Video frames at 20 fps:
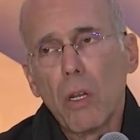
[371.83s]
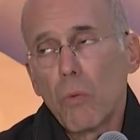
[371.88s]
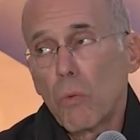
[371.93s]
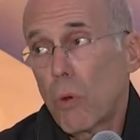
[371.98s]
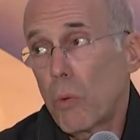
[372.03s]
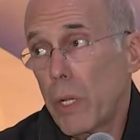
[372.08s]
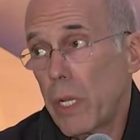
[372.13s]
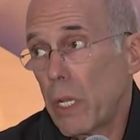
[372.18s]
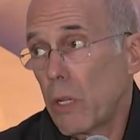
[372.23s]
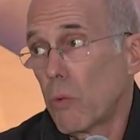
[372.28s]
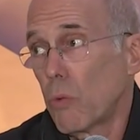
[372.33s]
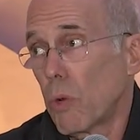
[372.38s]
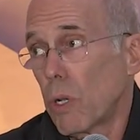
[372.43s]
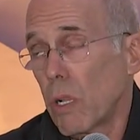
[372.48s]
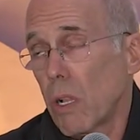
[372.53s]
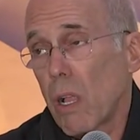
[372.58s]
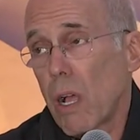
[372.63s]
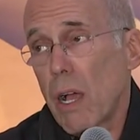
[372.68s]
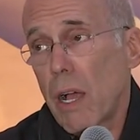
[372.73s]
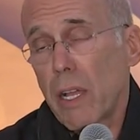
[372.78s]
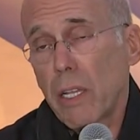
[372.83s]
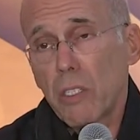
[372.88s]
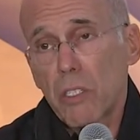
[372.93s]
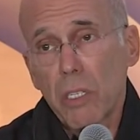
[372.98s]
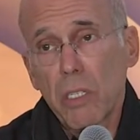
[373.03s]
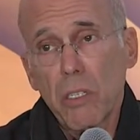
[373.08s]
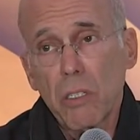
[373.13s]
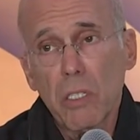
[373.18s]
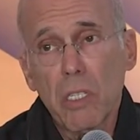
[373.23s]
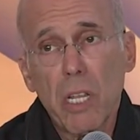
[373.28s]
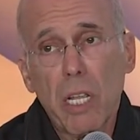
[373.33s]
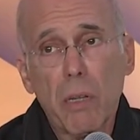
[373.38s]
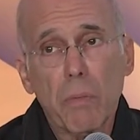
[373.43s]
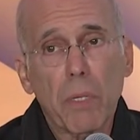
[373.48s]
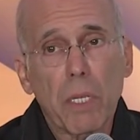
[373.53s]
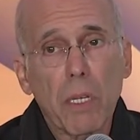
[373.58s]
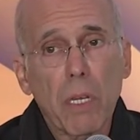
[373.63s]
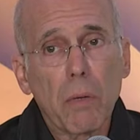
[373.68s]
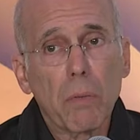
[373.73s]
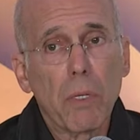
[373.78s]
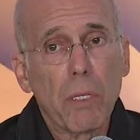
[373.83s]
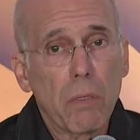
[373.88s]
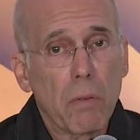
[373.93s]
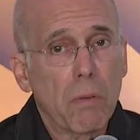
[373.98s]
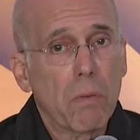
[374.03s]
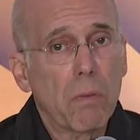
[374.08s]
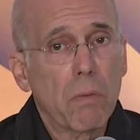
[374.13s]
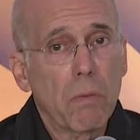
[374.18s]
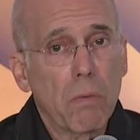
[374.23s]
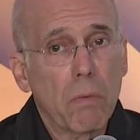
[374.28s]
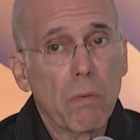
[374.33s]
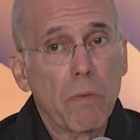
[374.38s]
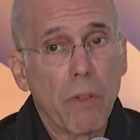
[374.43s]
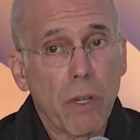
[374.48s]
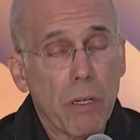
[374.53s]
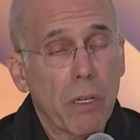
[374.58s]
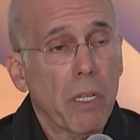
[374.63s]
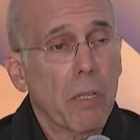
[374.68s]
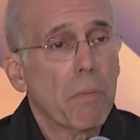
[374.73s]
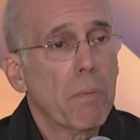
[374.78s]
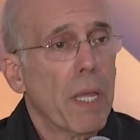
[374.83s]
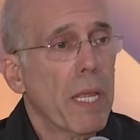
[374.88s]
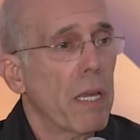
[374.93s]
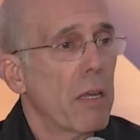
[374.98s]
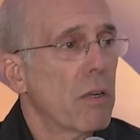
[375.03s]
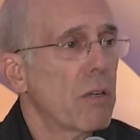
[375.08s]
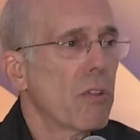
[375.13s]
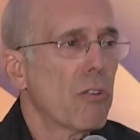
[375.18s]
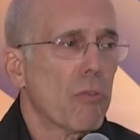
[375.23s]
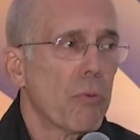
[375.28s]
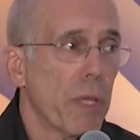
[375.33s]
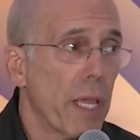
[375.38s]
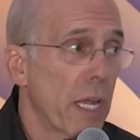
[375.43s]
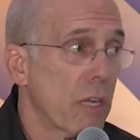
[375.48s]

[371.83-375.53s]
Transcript: What we didn't realize and is now becoming very apparent is we